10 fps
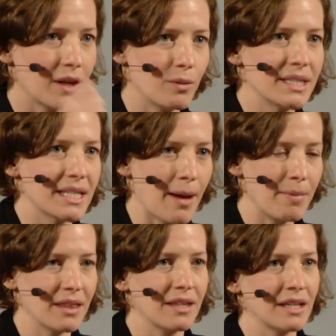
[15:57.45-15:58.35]
they were
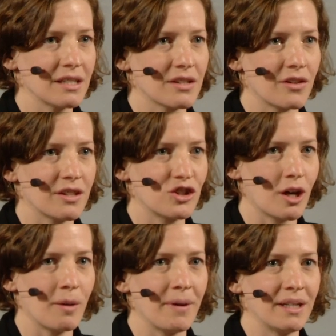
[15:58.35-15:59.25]
stabbing things on the
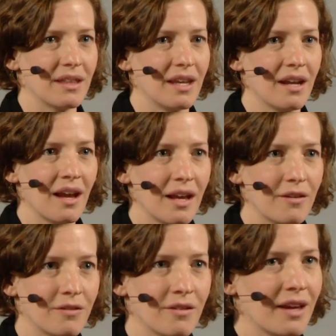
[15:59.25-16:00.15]
sharp end of their
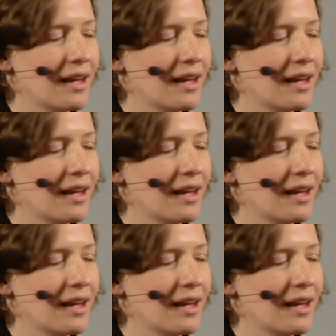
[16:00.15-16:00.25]
knife.